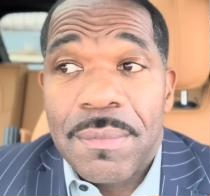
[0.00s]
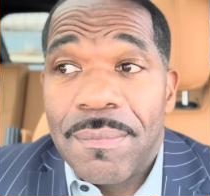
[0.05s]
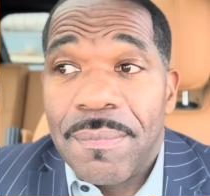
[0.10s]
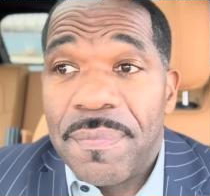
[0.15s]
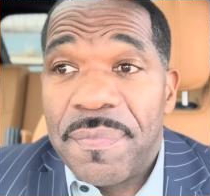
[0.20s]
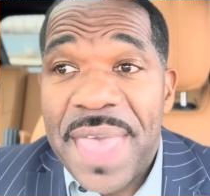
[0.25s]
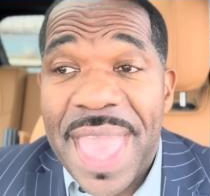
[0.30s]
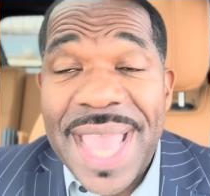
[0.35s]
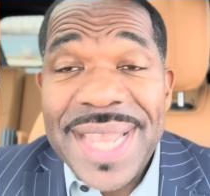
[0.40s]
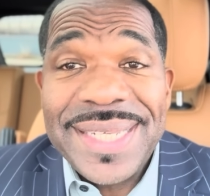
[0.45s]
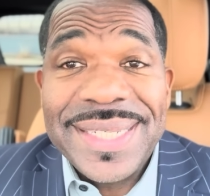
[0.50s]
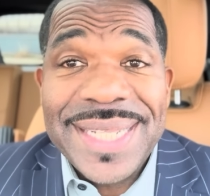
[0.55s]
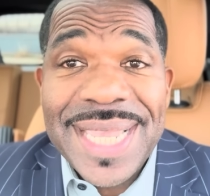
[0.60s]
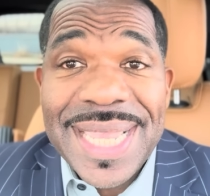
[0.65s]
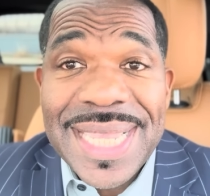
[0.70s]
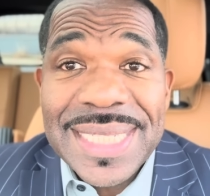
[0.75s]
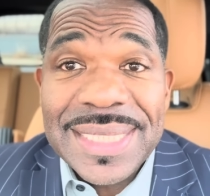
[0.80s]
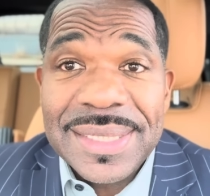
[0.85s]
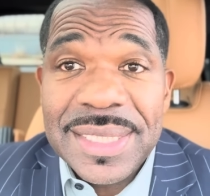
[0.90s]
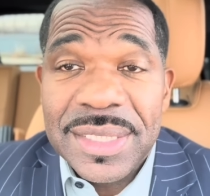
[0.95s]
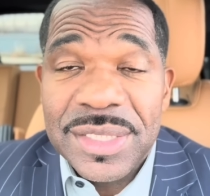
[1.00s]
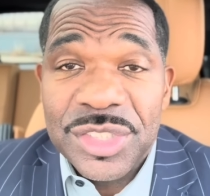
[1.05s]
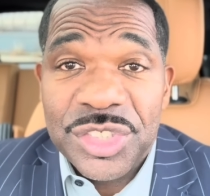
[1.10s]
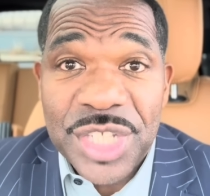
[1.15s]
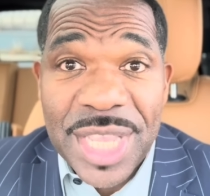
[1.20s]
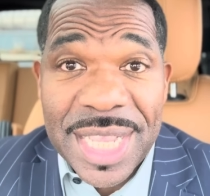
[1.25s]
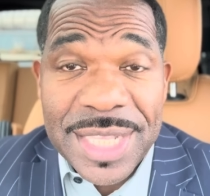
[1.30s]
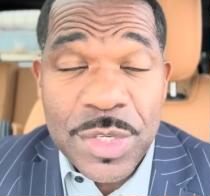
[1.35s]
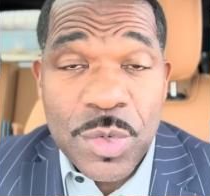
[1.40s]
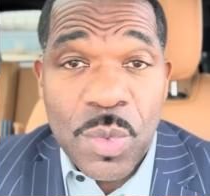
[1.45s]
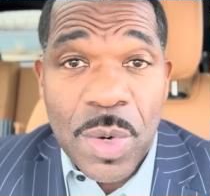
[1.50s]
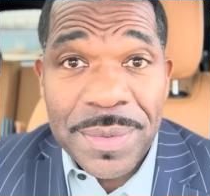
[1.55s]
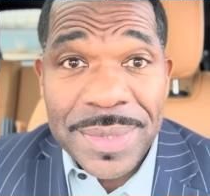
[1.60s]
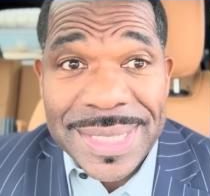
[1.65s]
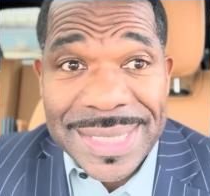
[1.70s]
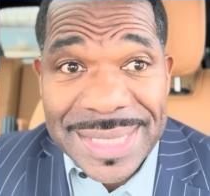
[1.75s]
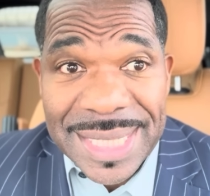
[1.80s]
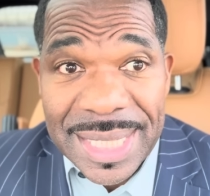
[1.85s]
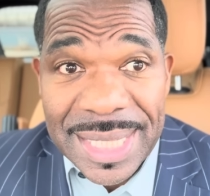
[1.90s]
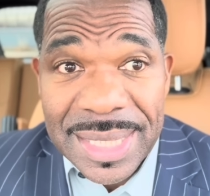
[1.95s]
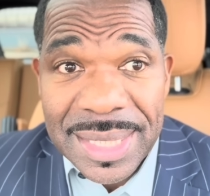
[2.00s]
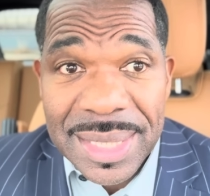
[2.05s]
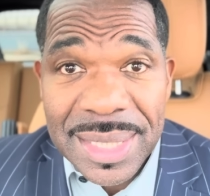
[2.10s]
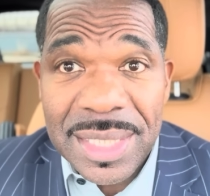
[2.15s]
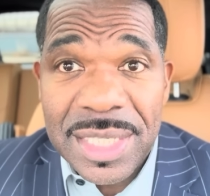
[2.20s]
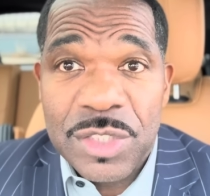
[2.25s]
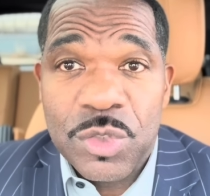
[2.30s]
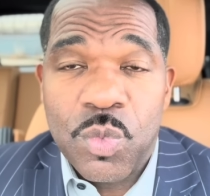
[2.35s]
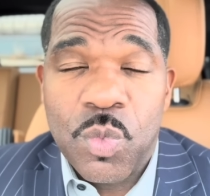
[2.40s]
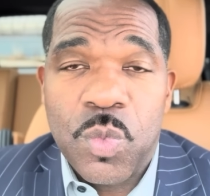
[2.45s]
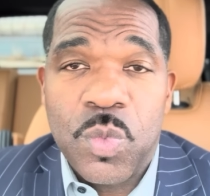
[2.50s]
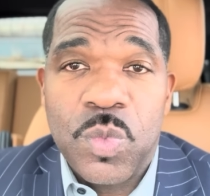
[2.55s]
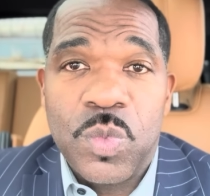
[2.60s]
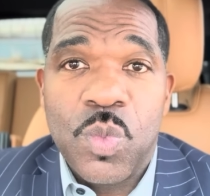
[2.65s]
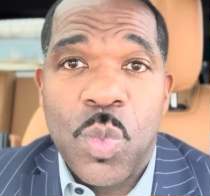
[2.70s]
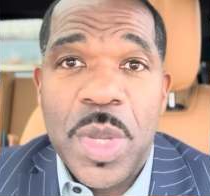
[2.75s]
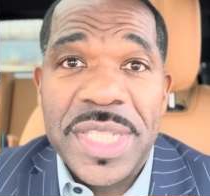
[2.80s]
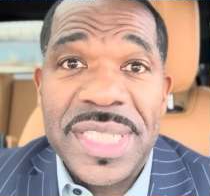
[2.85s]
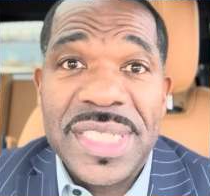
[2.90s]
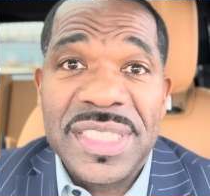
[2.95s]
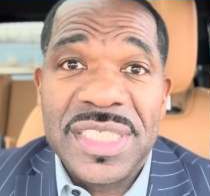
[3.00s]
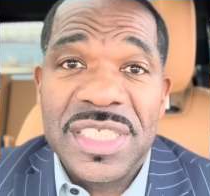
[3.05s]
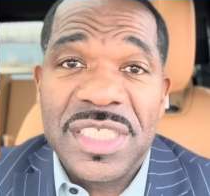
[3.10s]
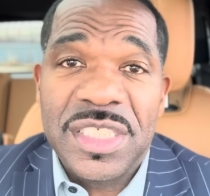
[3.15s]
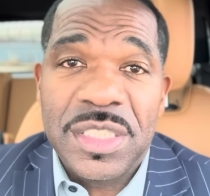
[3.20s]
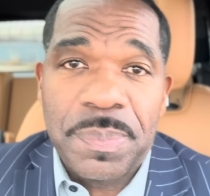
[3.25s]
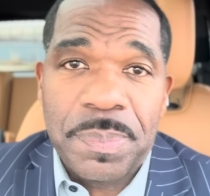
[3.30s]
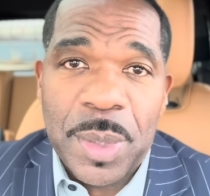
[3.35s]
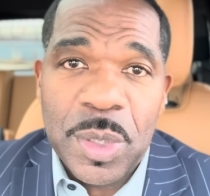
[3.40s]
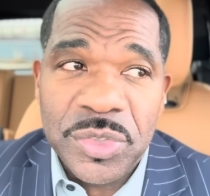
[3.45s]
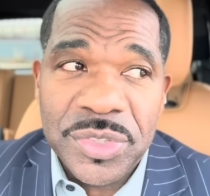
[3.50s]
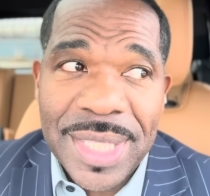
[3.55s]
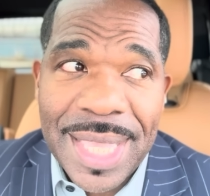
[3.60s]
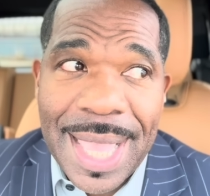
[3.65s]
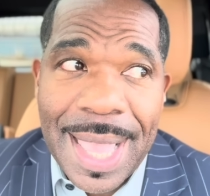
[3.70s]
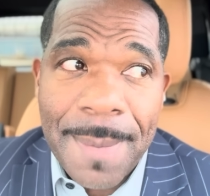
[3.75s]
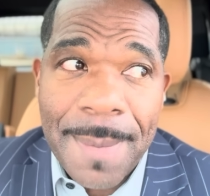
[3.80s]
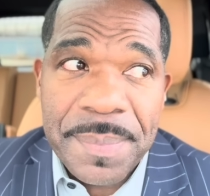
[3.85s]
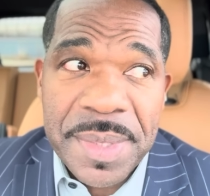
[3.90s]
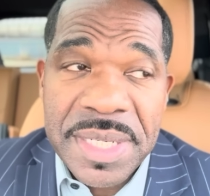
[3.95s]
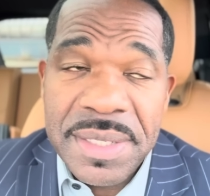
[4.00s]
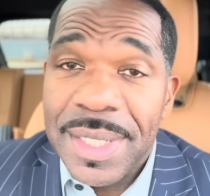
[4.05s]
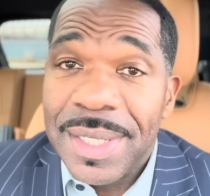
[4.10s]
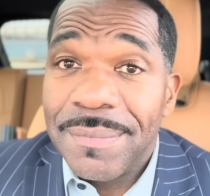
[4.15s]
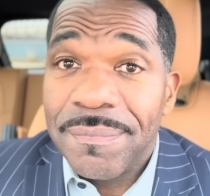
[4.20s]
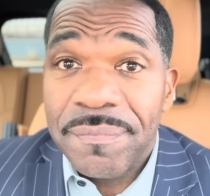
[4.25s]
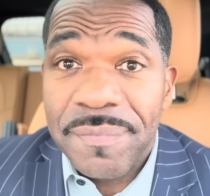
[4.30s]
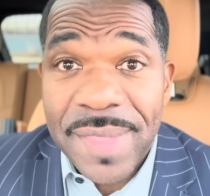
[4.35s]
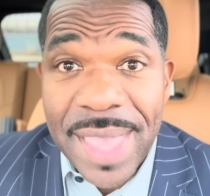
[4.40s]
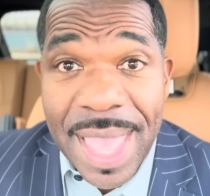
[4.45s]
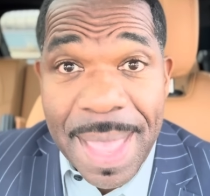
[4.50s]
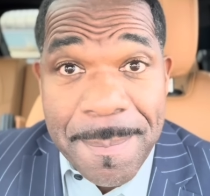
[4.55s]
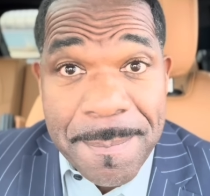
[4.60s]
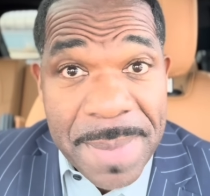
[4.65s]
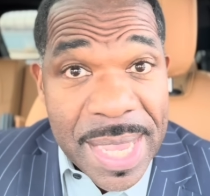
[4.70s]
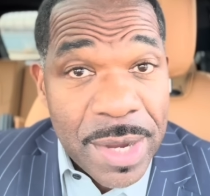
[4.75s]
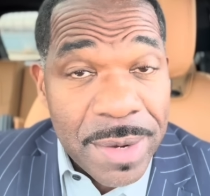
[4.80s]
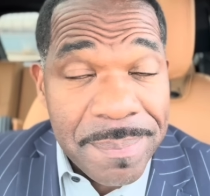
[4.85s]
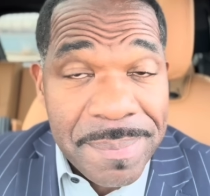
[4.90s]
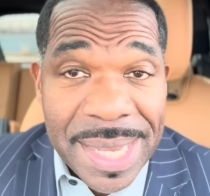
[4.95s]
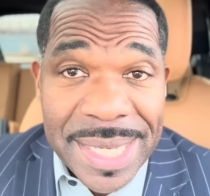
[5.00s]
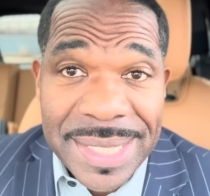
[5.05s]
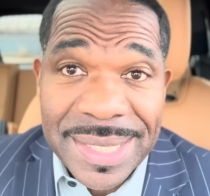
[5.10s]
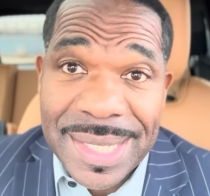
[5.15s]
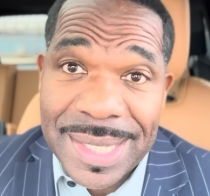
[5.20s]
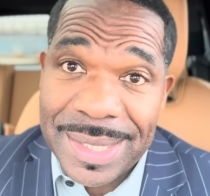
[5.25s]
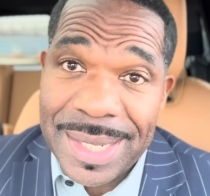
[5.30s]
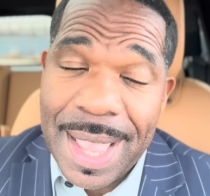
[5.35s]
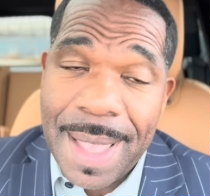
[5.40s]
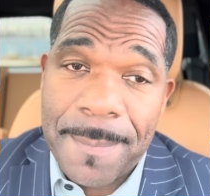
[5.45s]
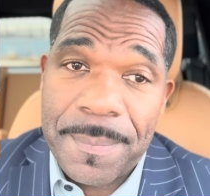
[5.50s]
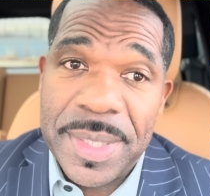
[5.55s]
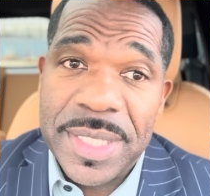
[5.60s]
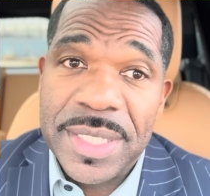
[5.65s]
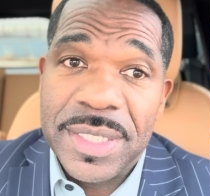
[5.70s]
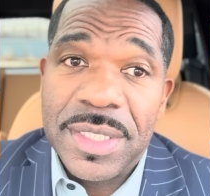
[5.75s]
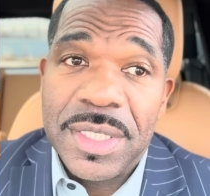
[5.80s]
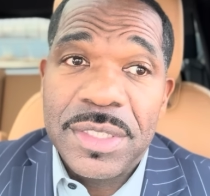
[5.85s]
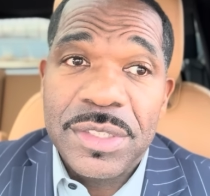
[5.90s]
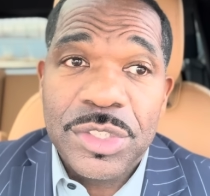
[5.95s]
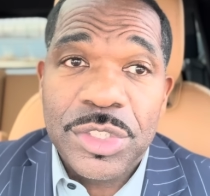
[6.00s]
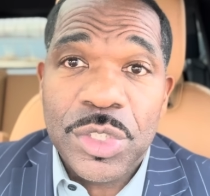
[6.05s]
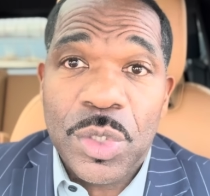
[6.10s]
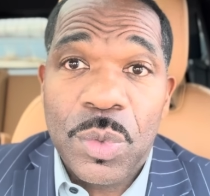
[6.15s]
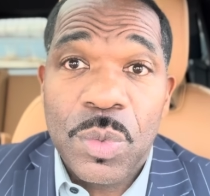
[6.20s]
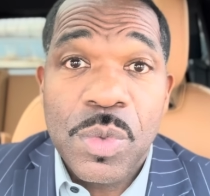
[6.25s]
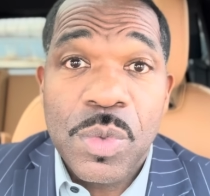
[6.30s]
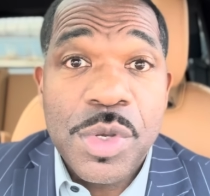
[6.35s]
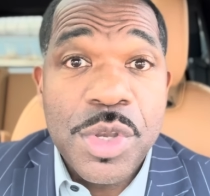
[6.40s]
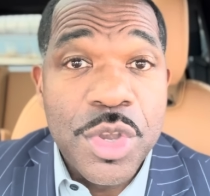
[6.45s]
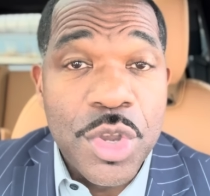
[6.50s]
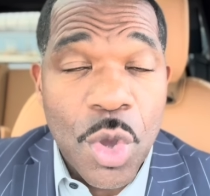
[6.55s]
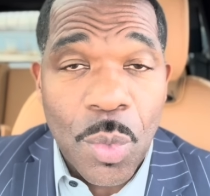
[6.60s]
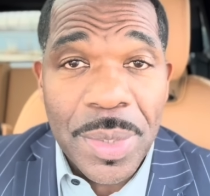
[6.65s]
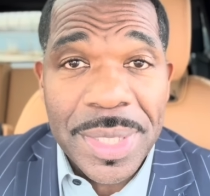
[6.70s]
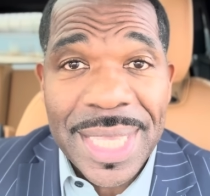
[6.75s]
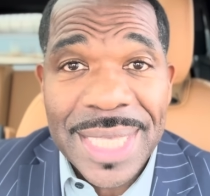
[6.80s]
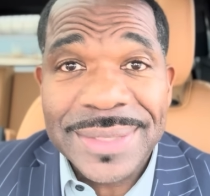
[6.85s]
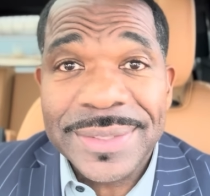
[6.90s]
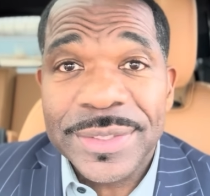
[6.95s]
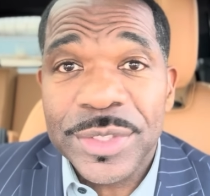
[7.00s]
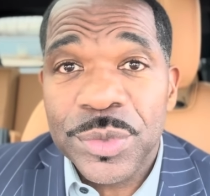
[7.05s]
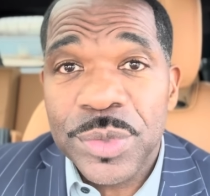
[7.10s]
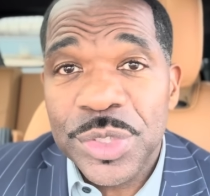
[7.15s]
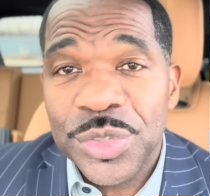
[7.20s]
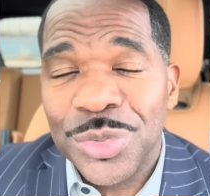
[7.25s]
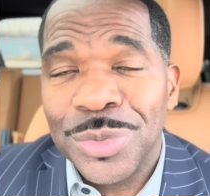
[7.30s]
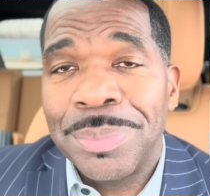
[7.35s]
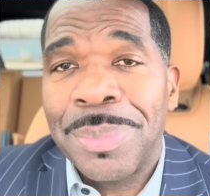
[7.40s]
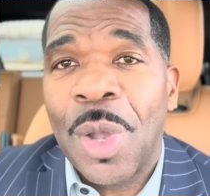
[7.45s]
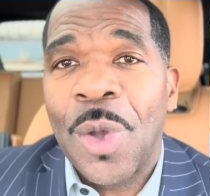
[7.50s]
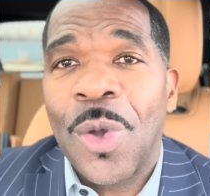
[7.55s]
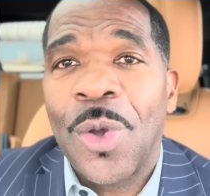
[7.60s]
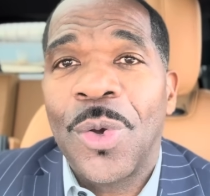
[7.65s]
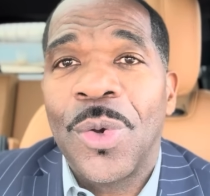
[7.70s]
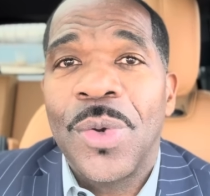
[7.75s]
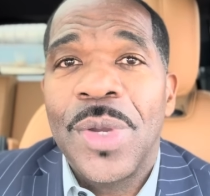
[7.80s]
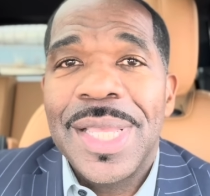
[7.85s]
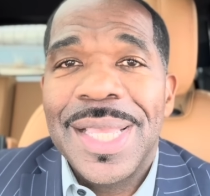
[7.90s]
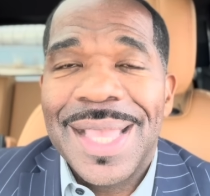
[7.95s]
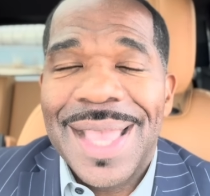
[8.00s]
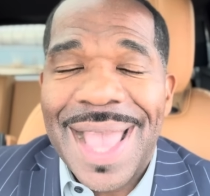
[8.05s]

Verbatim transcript: that date, January 10th, is when this is supposed to happen. That may or may not happen. So no one has a crystal ball.